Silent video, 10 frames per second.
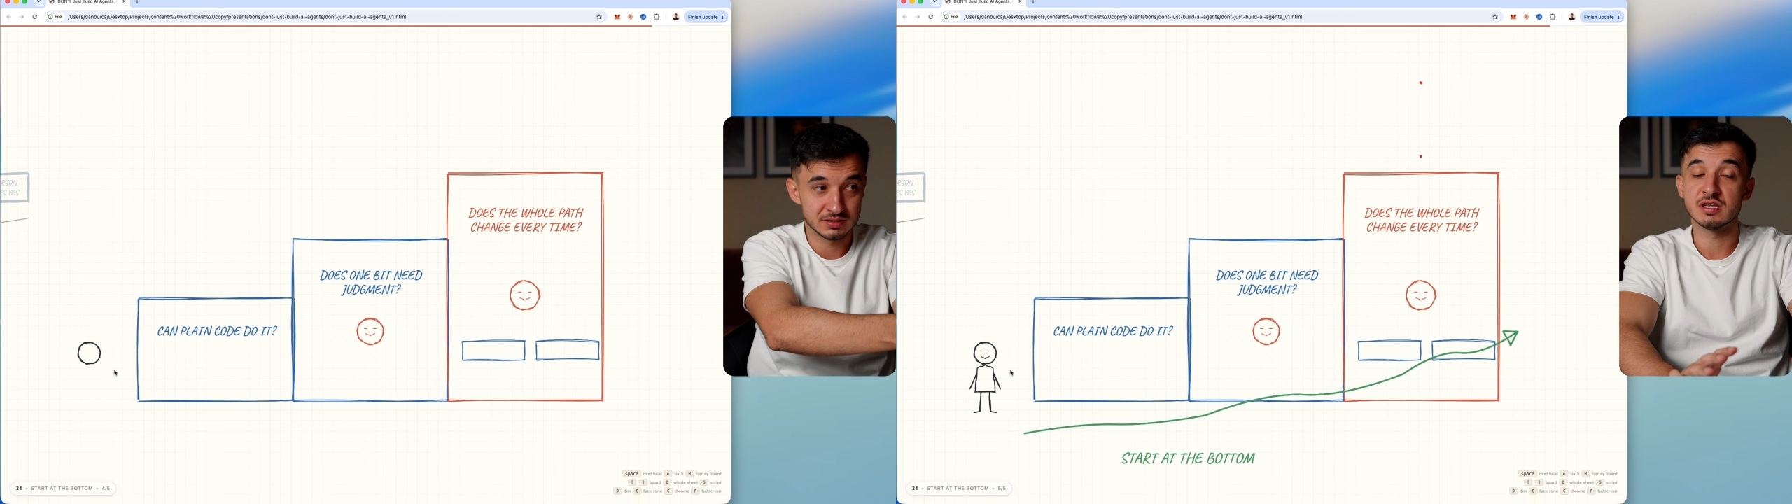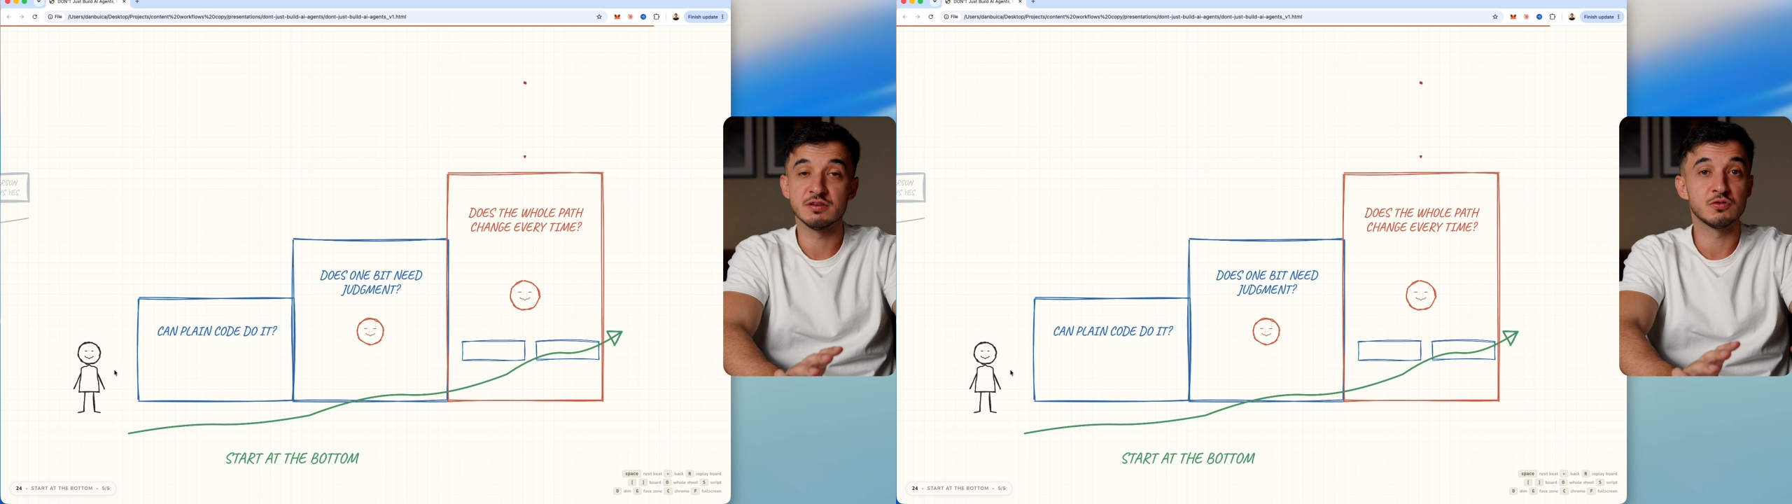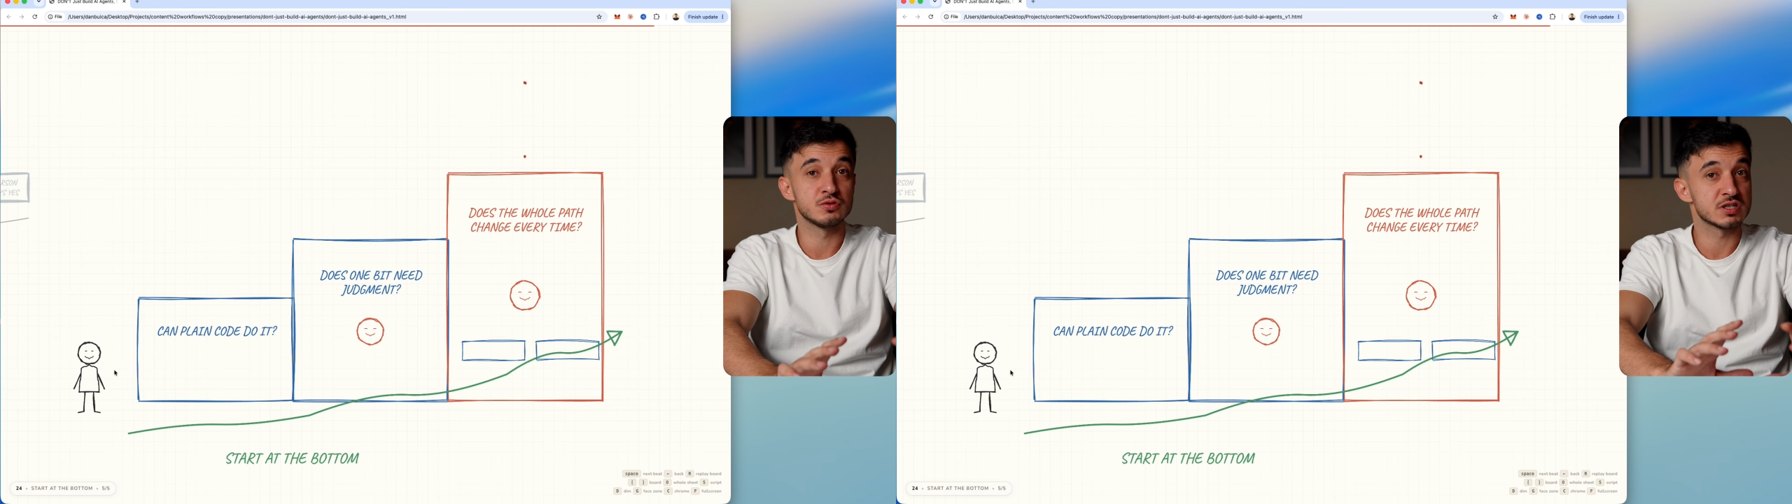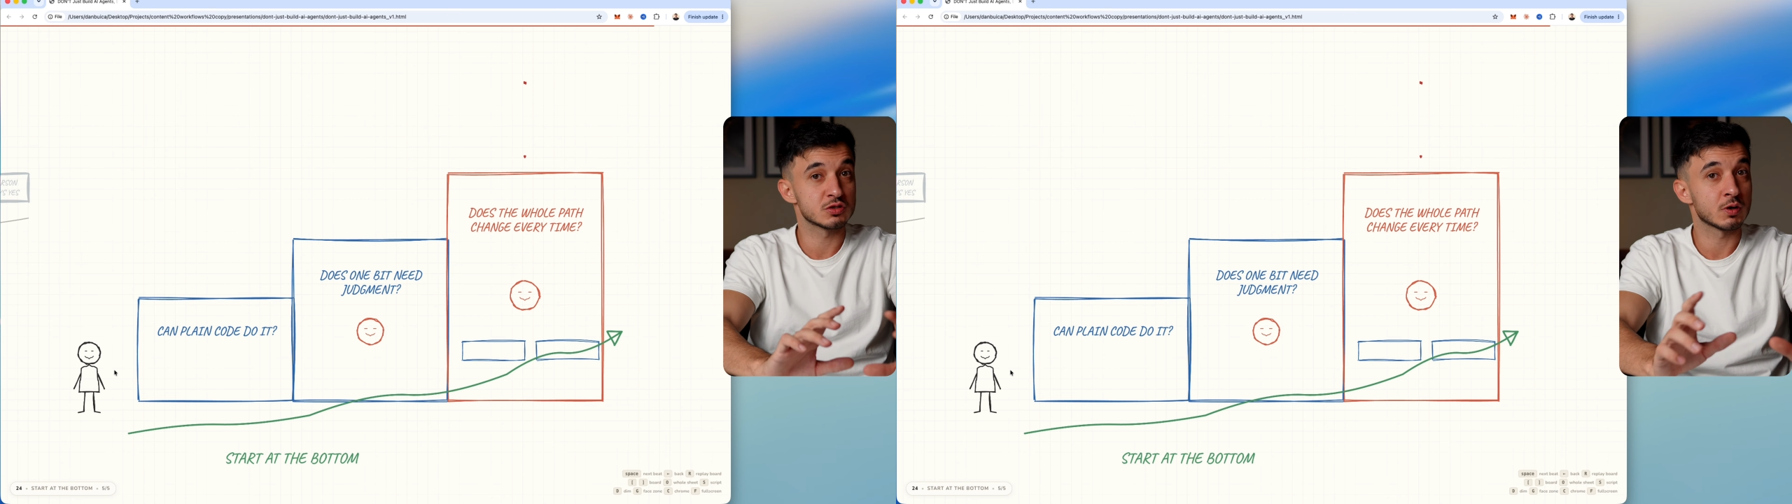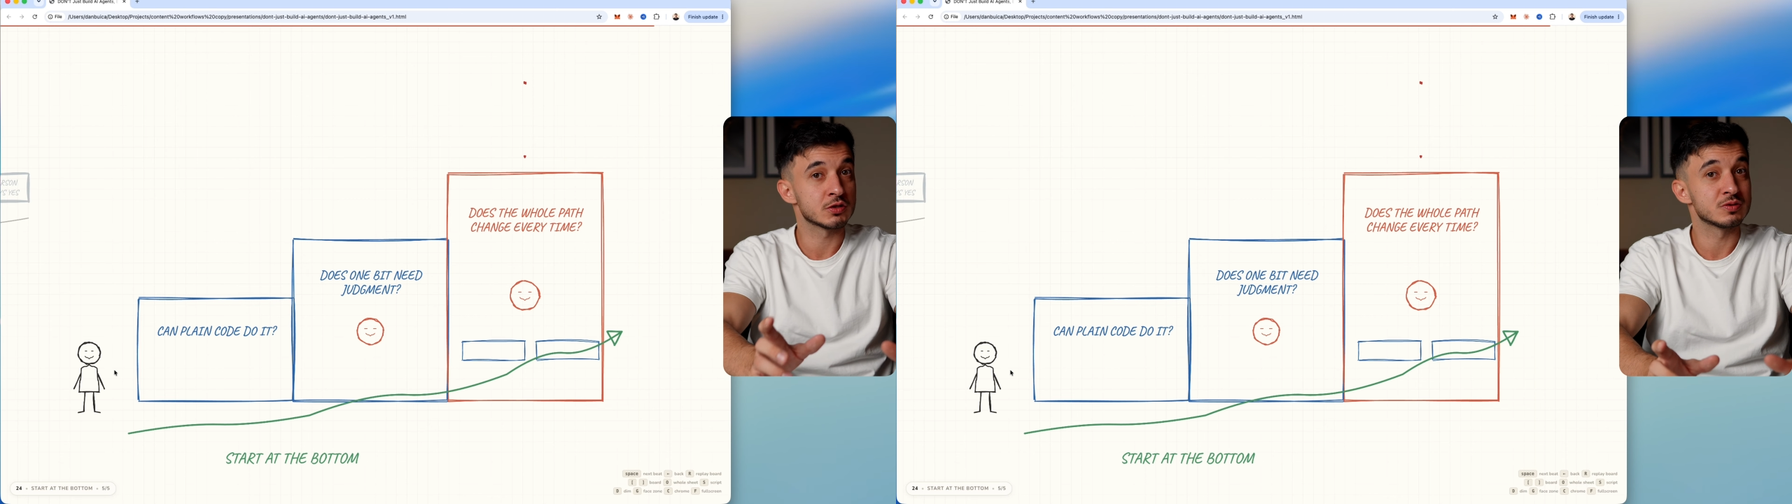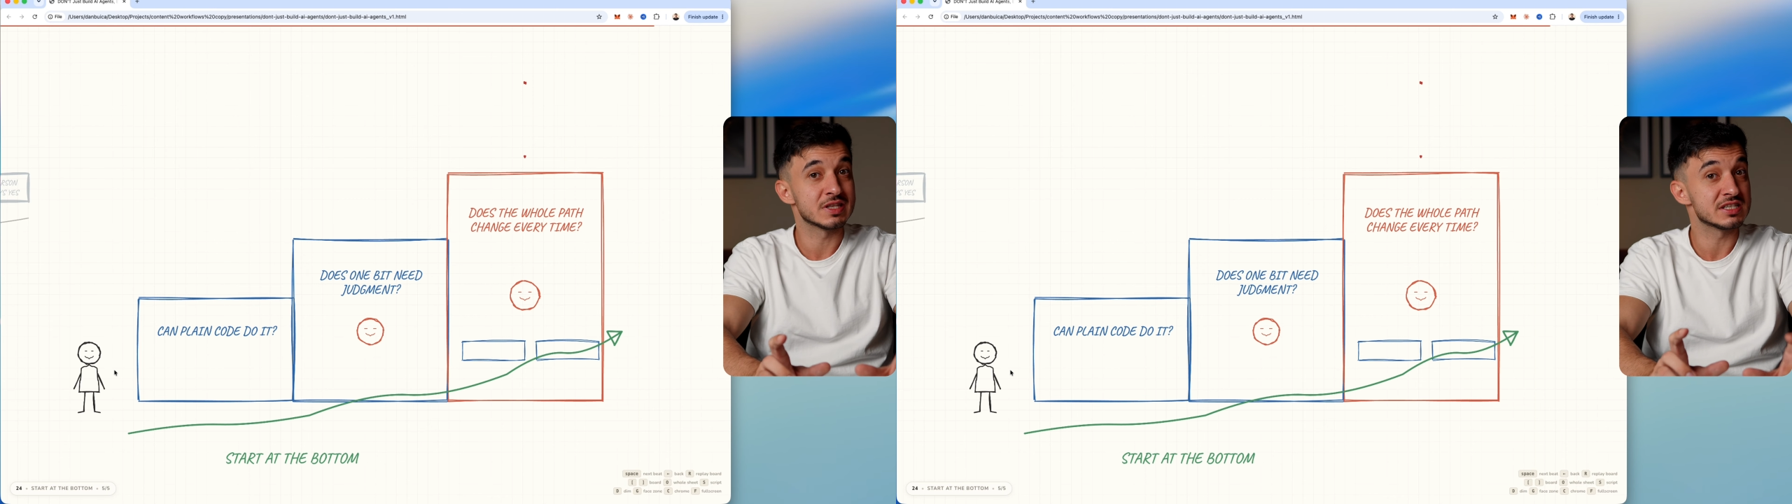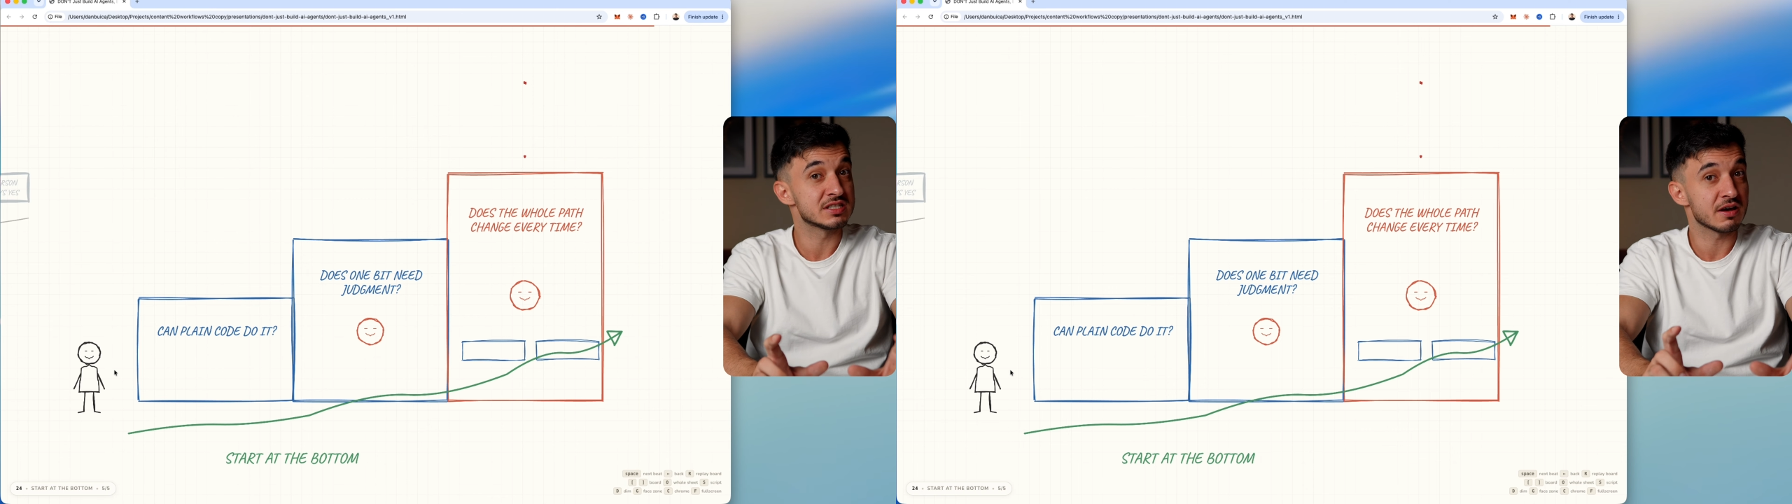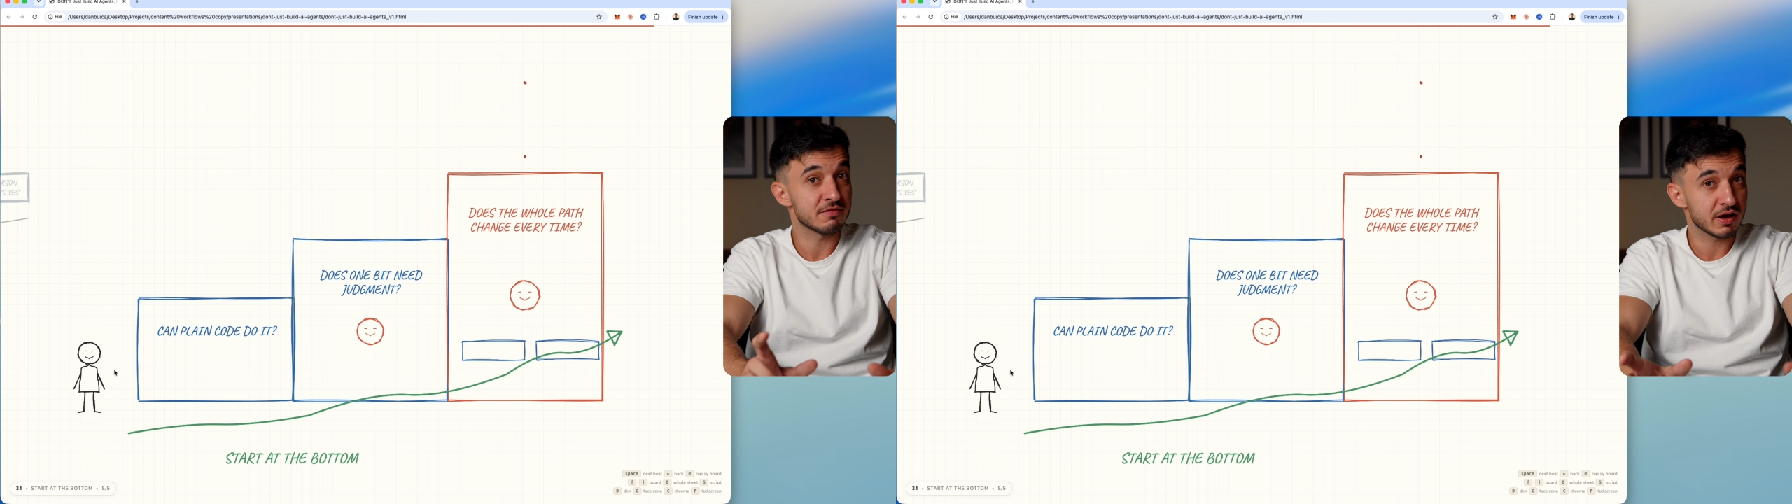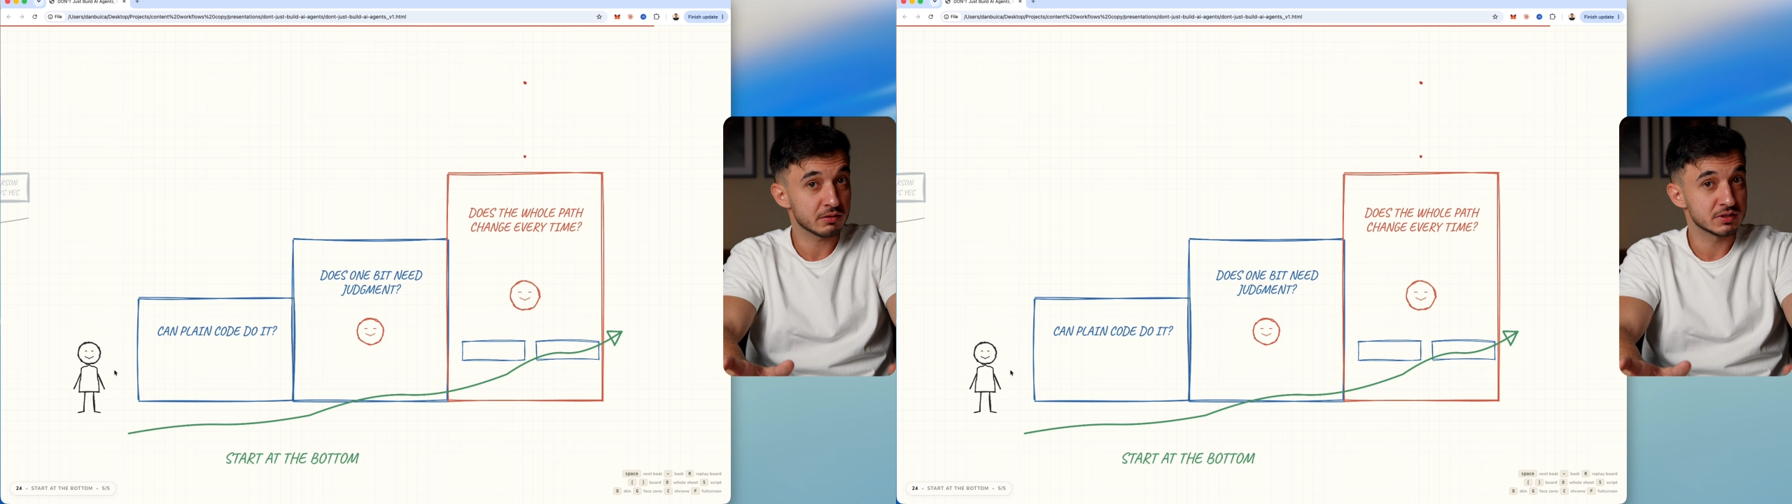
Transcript: If you just want to test stuff out,